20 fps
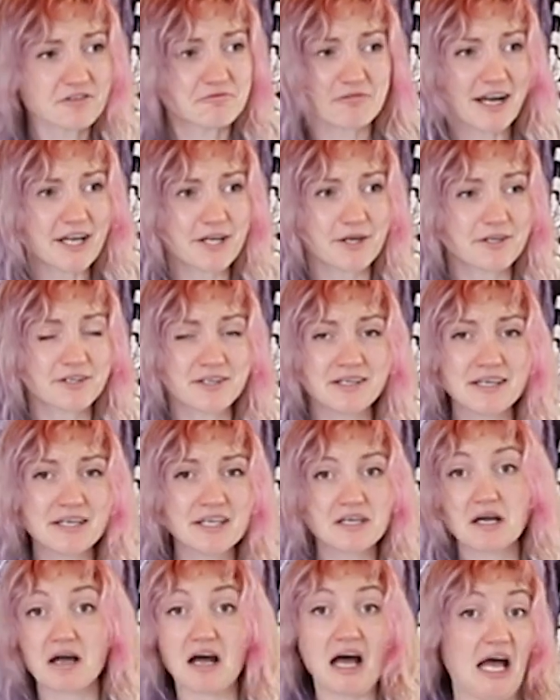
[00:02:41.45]
rayon.
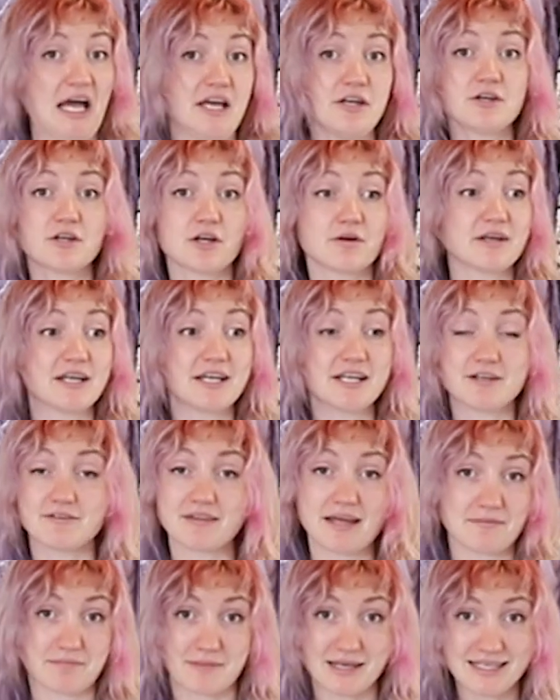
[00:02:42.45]
I don't know what any
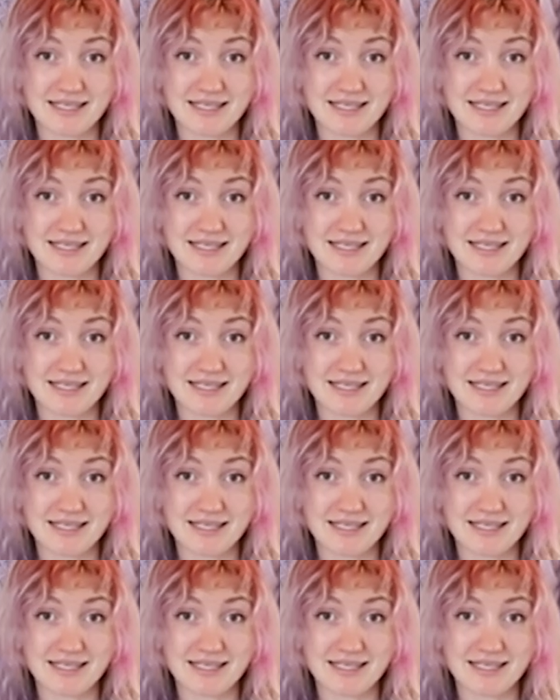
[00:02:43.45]
of that